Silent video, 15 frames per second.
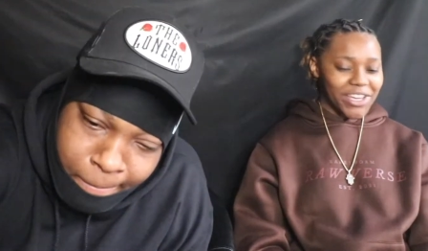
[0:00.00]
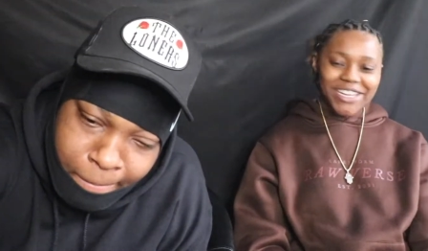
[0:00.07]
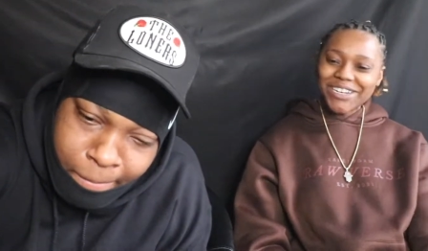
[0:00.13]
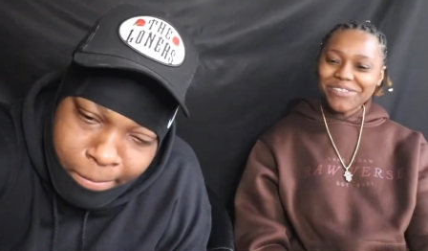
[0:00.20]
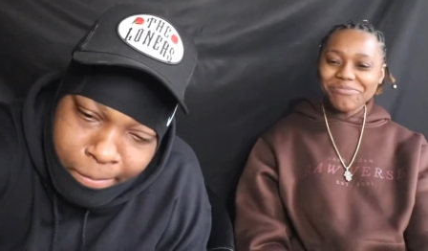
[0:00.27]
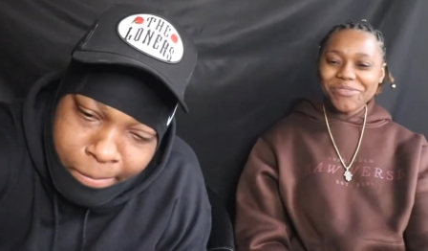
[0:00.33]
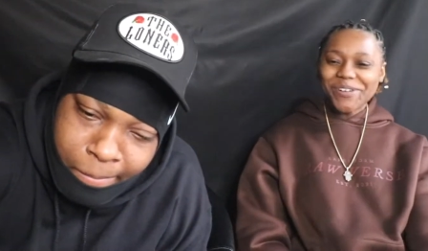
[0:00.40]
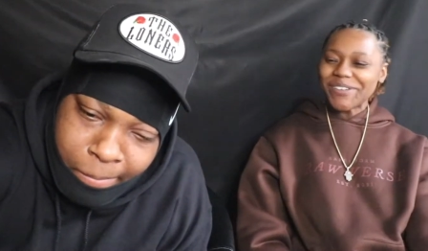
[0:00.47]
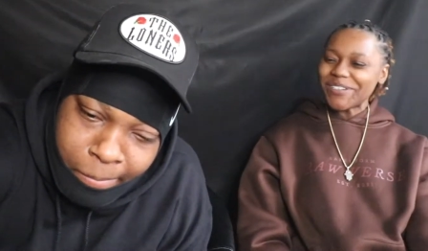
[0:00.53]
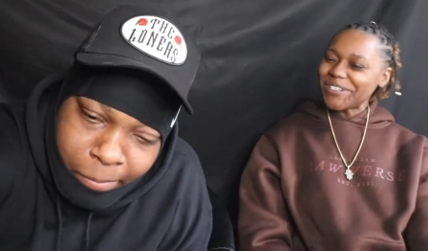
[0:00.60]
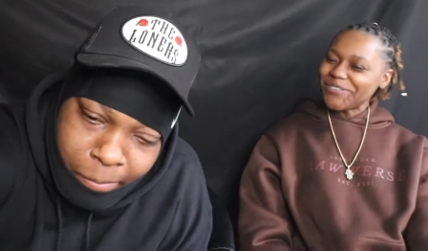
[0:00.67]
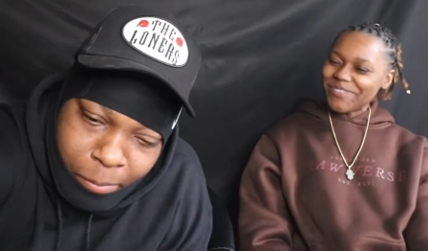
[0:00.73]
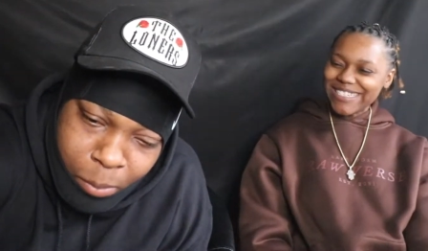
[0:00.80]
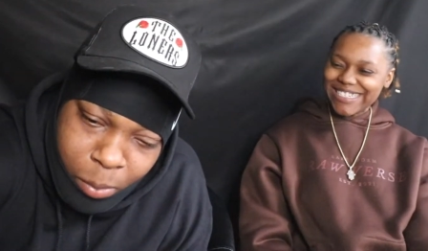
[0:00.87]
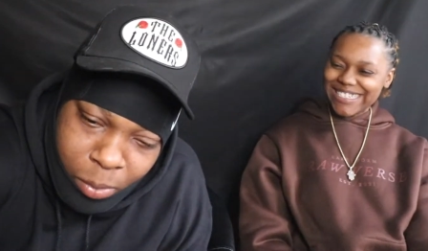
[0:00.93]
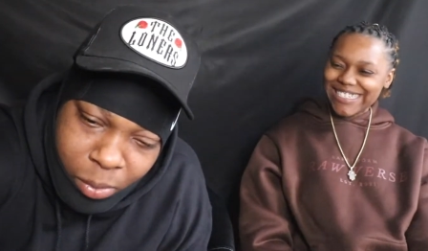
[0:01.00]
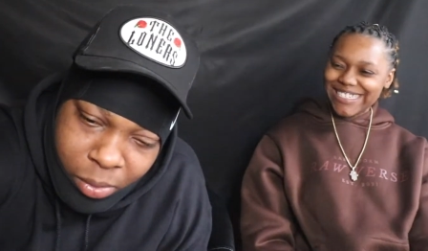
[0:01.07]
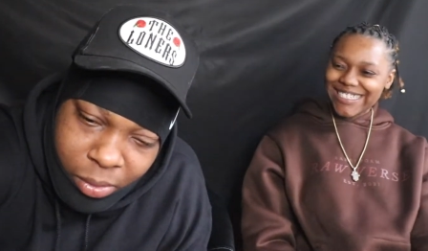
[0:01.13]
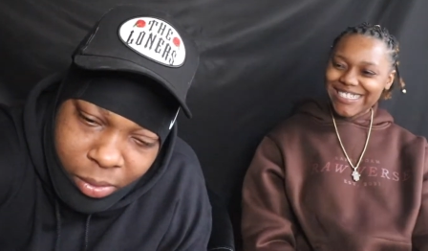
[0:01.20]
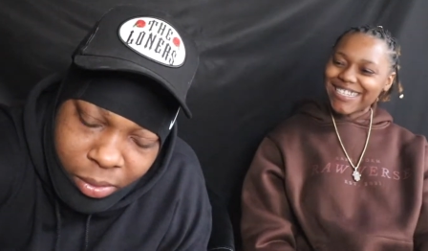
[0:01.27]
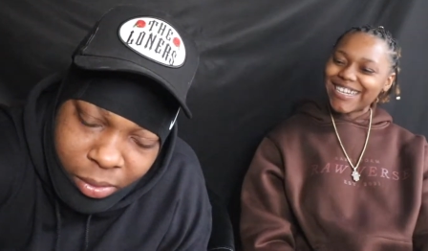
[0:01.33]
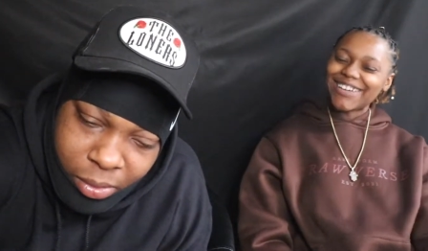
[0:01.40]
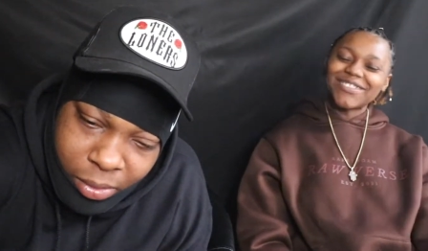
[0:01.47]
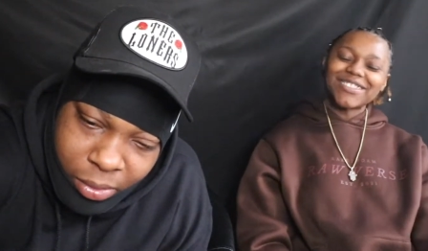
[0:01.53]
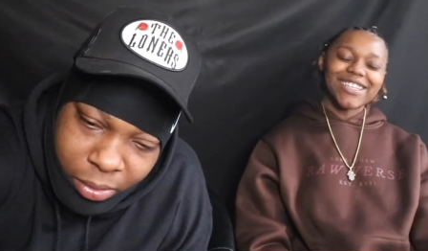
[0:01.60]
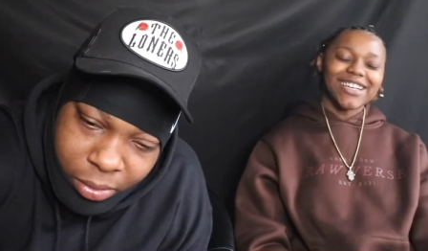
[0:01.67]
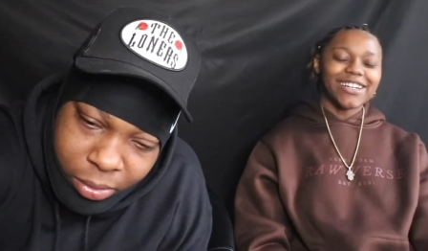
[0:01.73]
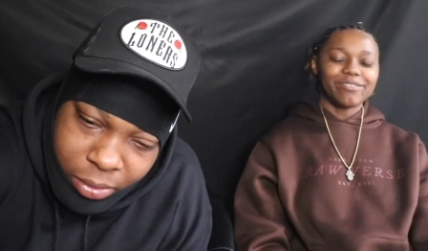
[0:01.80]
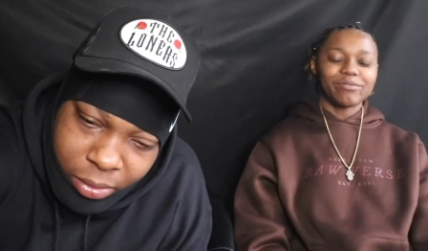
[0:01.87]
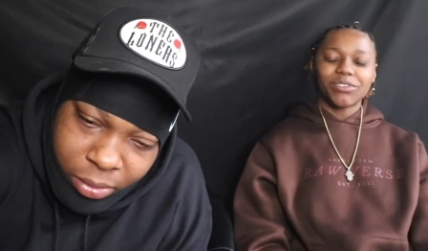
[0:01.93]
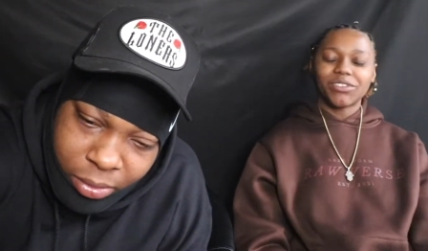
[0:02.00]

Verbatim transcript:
Speaker 1: an embroidery machine and I was like, I'm